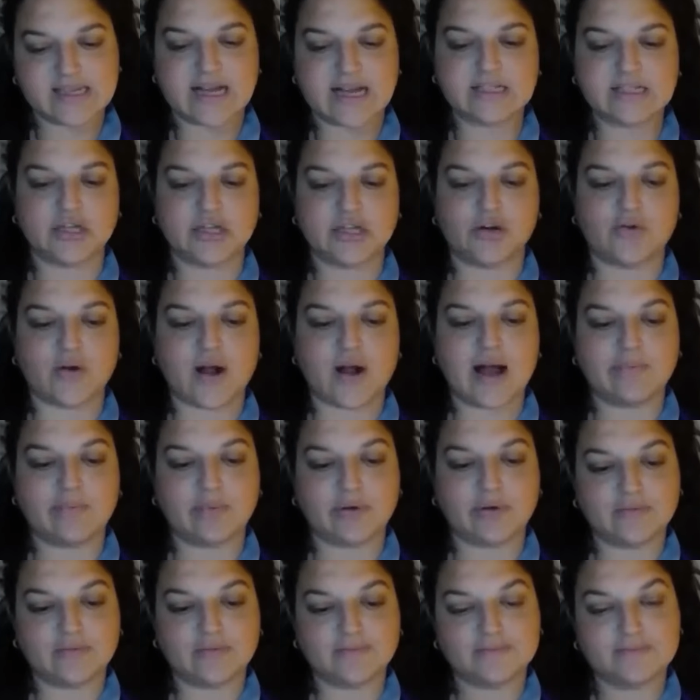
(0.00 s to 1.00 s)
had to
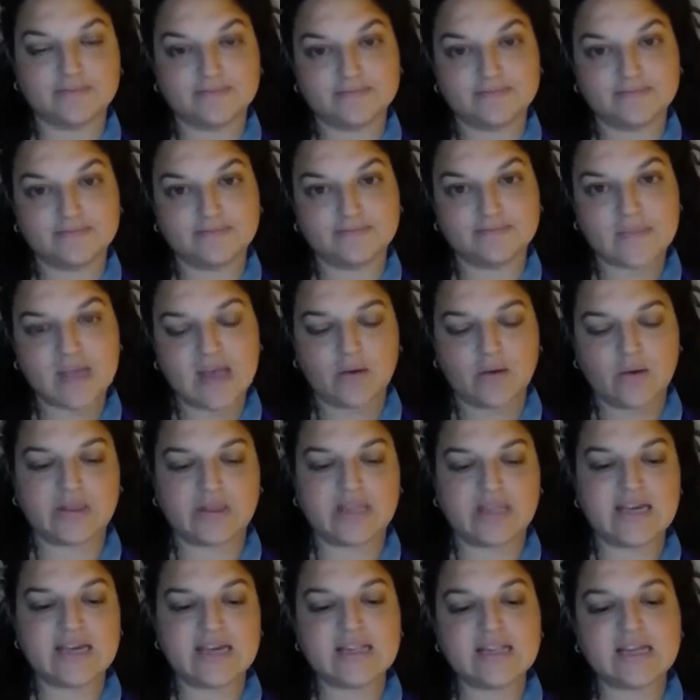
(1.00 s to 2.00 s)
grapple
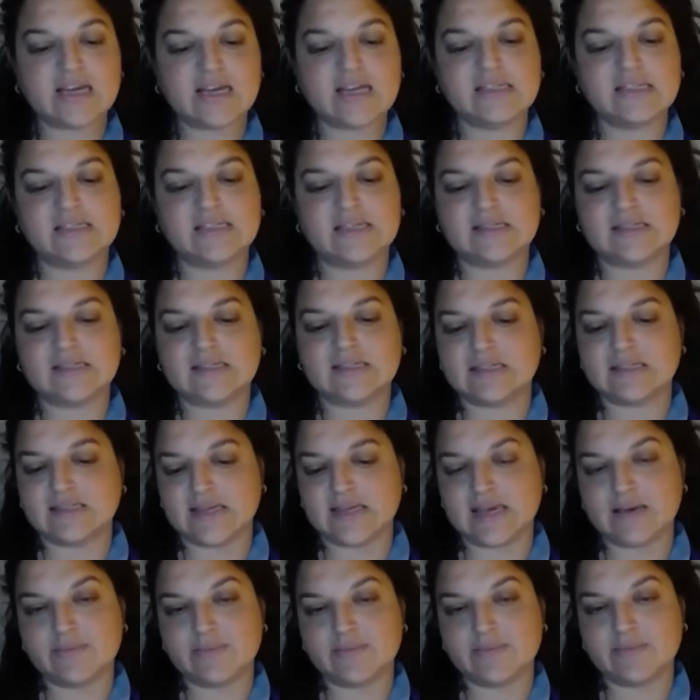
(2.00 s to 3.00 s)
with the
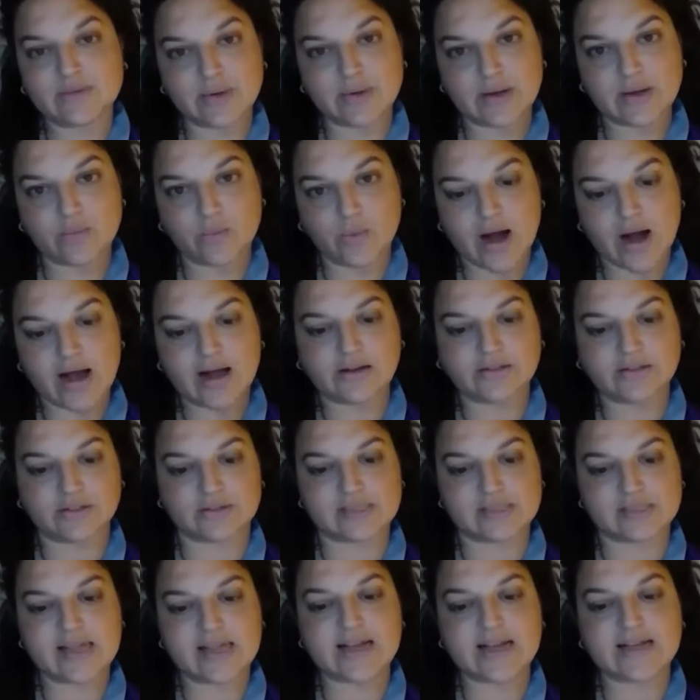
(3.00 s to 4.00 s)
inconsistency between
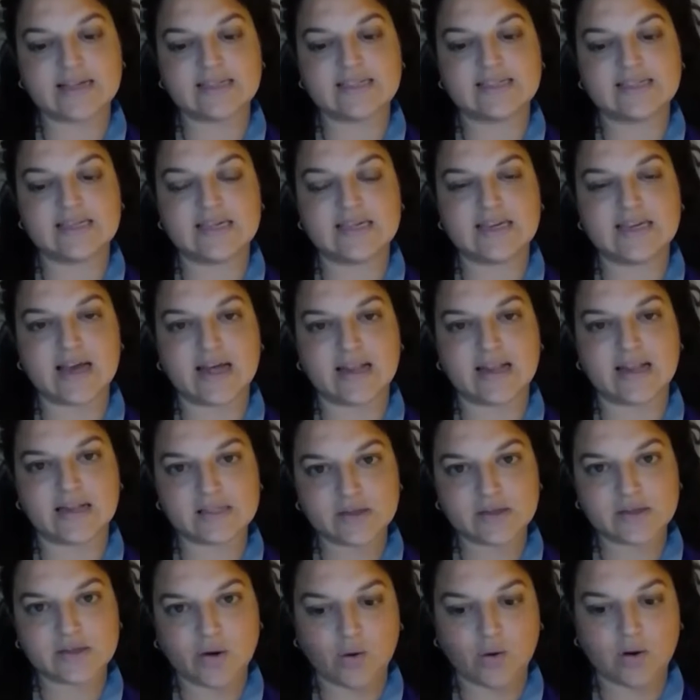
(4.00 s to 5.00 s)
Wilder's legacy and
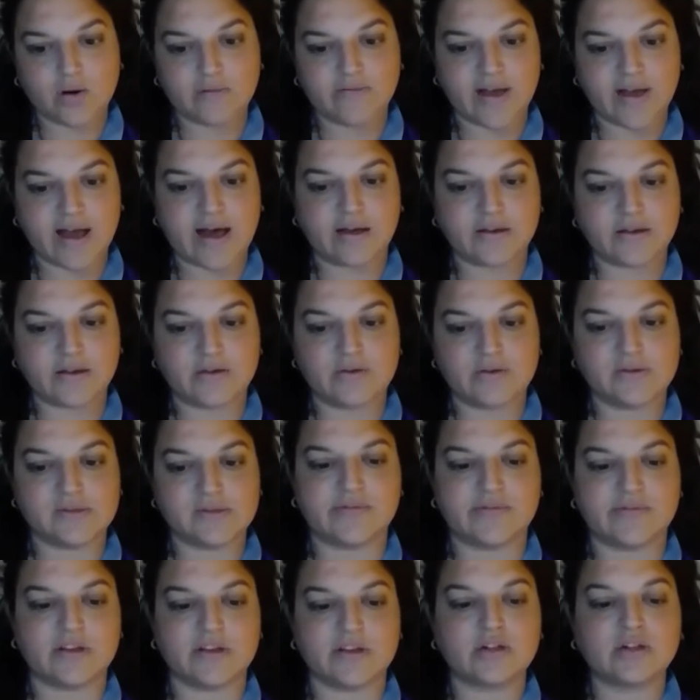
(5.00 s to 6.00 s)
its core values
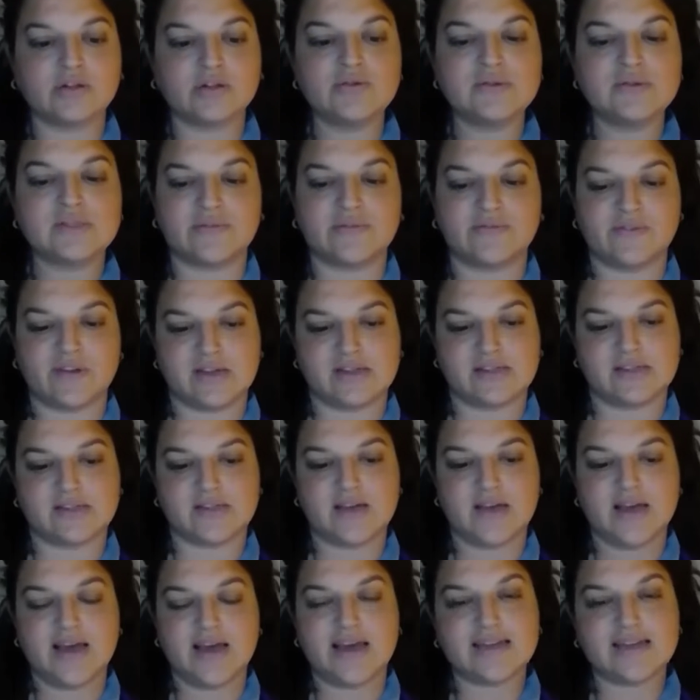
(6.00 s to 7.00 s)
of
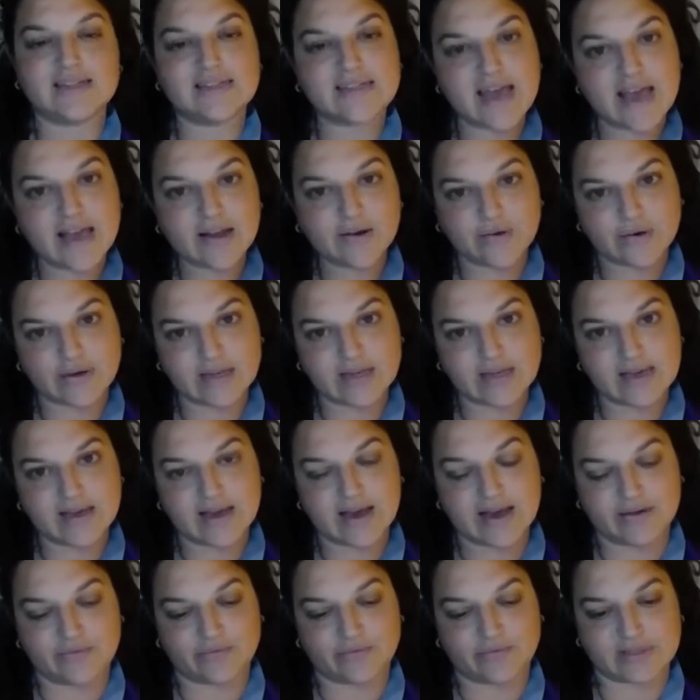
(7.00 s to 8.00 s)
inclusiveness,
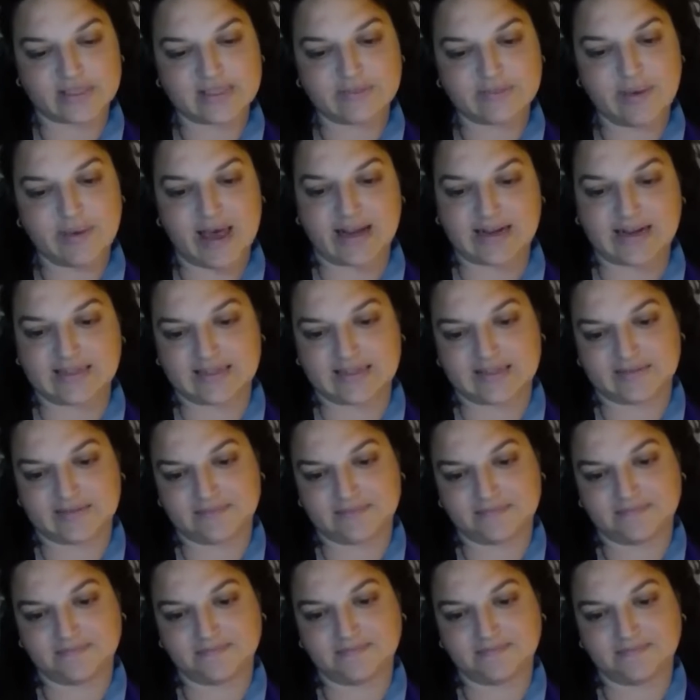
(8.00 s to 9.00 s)
integrity, and respect,
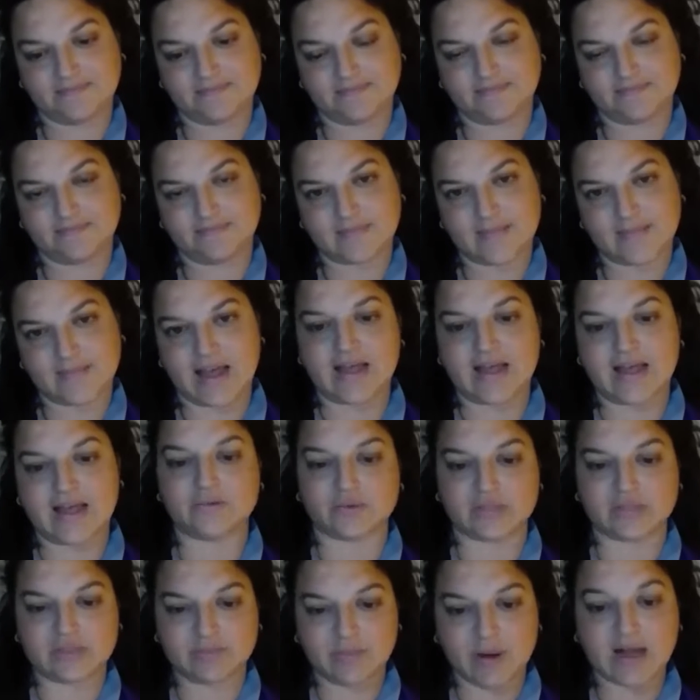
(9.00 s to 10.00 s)
and
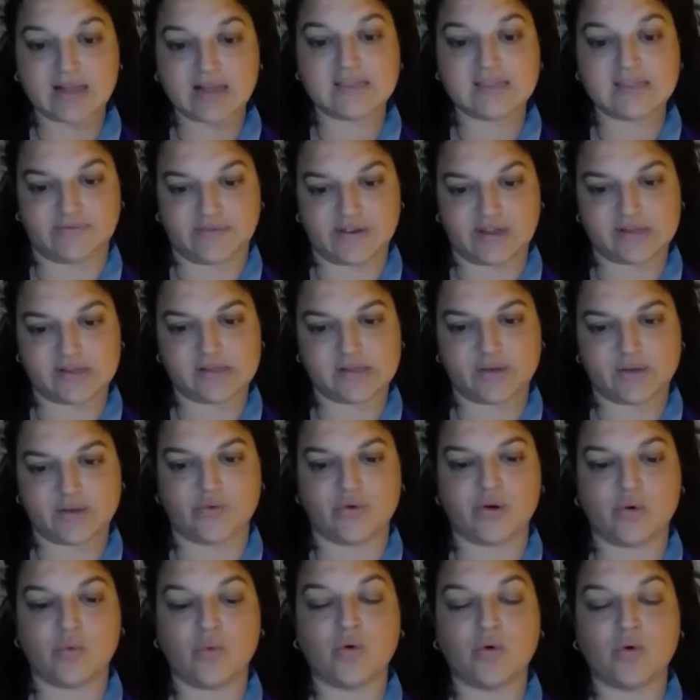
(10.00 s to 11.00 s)
responsiveness
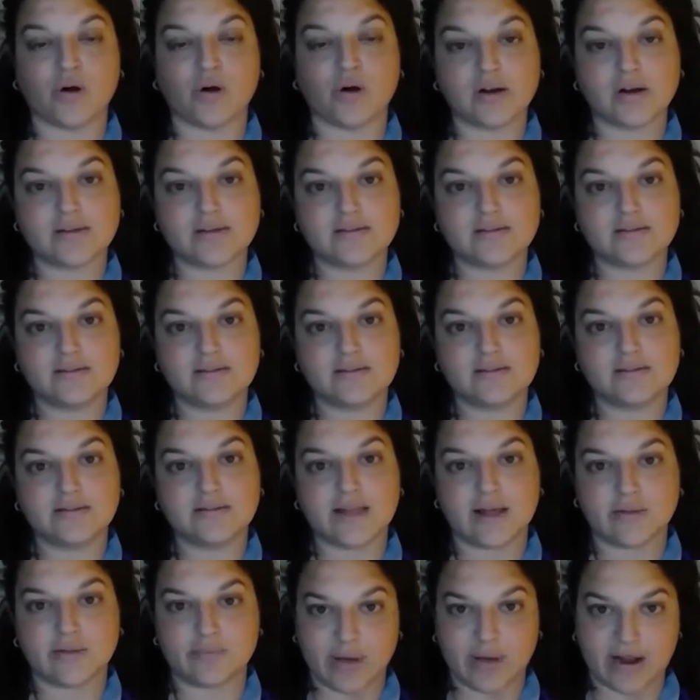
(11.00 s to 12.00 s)
through an award
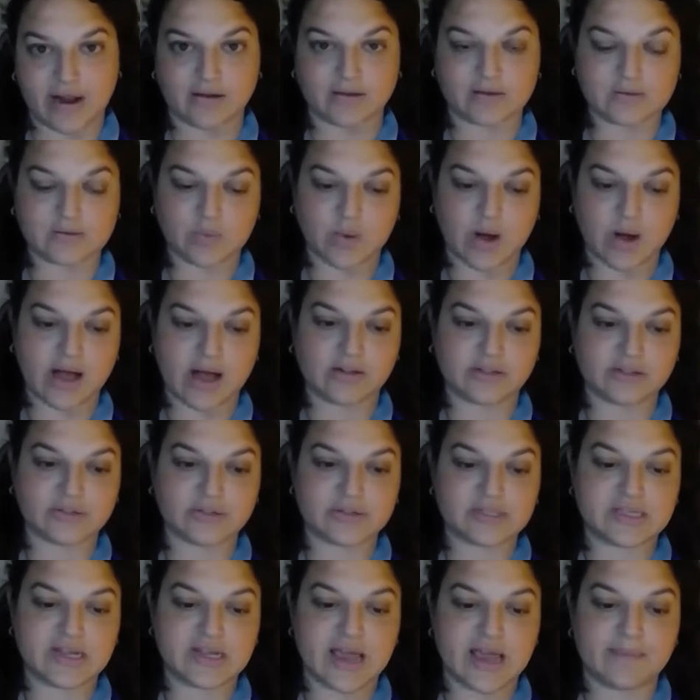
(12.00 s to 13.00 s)
that bears
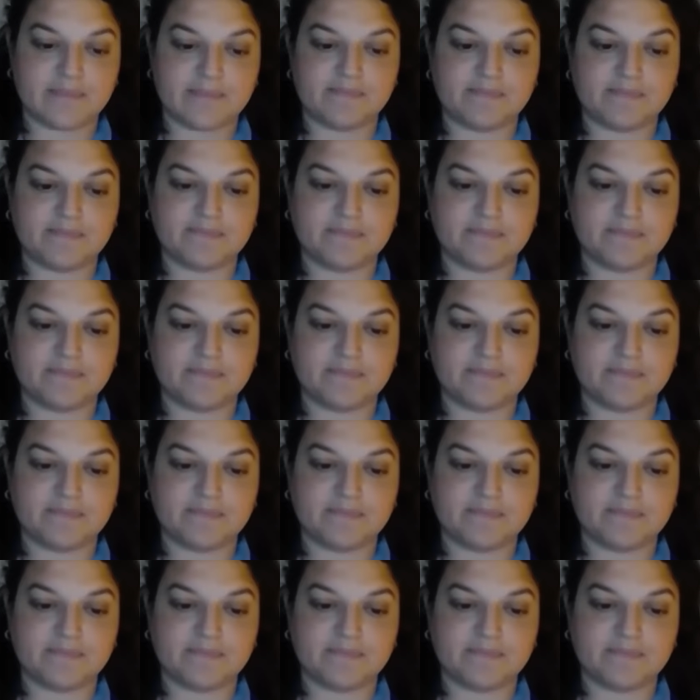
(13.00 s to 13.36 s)
Wilder's name.